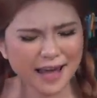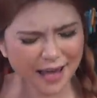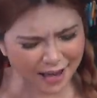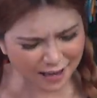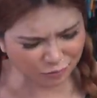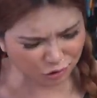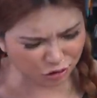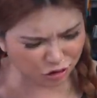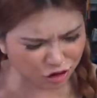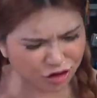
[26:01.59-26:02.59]
And
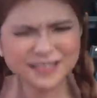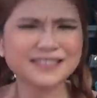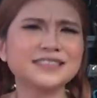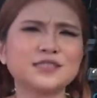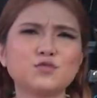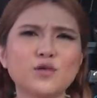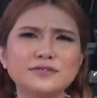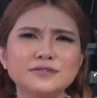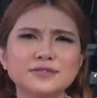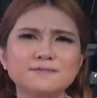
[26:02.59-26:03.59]
just this
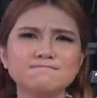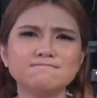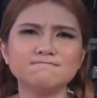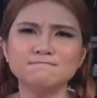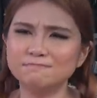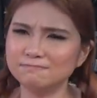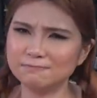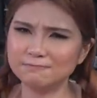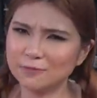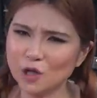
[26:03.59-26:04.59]
once.
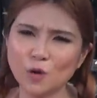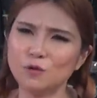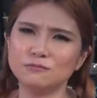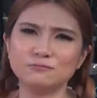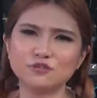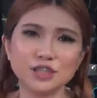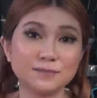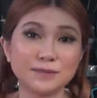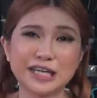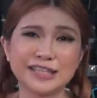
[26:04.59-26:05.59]
No,
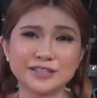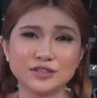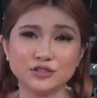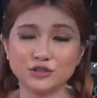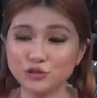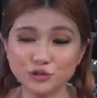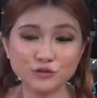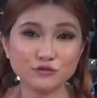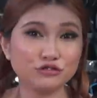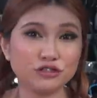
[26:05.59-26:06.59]
just because
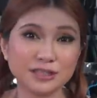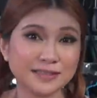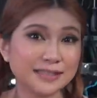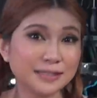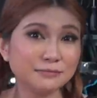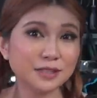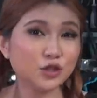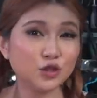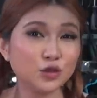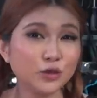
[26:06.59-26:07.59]
you've just seen me
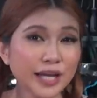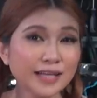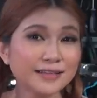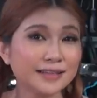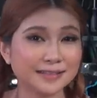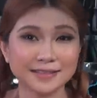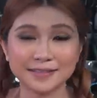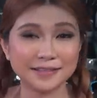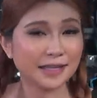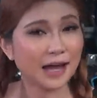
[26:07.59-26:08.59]
do it does
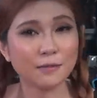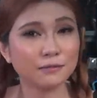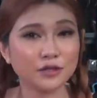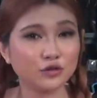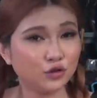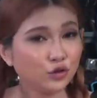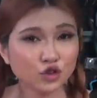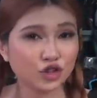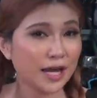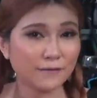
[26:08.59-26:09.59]
not mean you
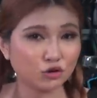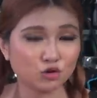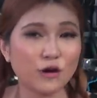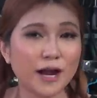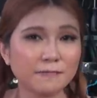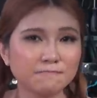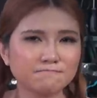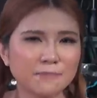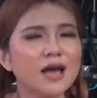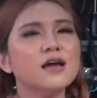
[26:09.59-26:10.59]
should have a try.
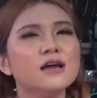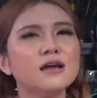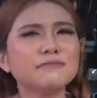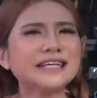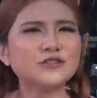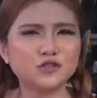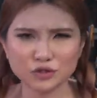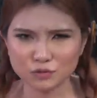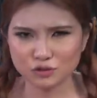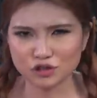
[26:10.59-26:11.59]
Please
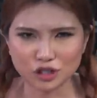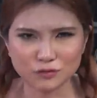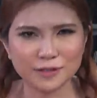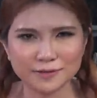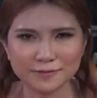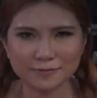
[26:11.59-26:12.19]
use good judgment.